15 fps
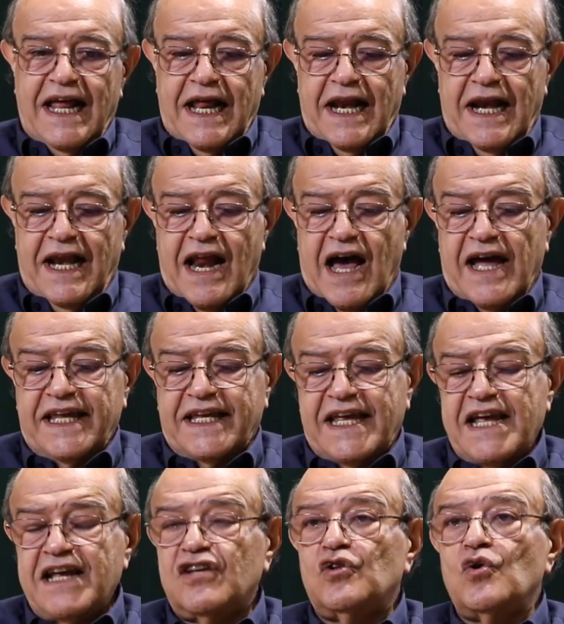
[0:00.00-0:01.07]

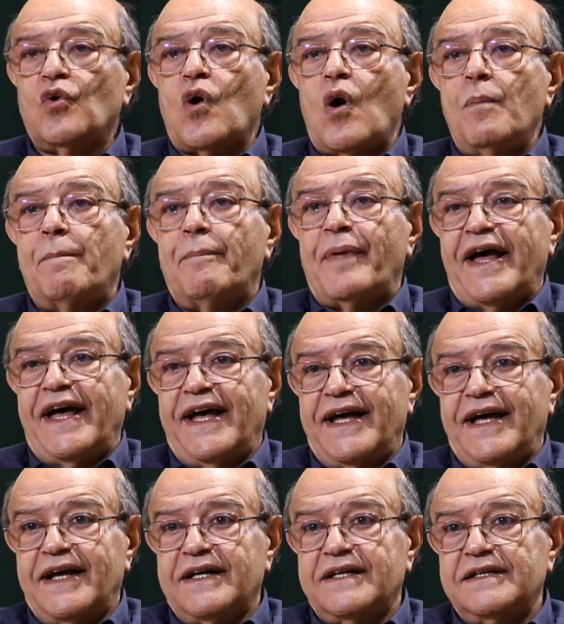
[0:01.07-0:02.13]
liking to
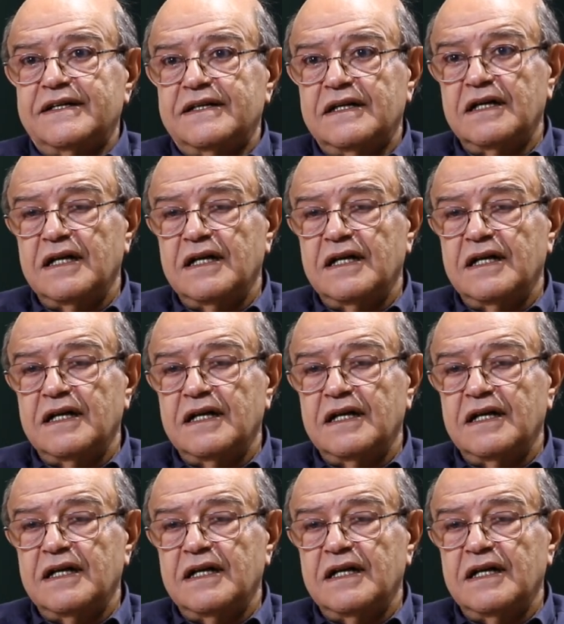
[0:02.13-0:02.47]
compare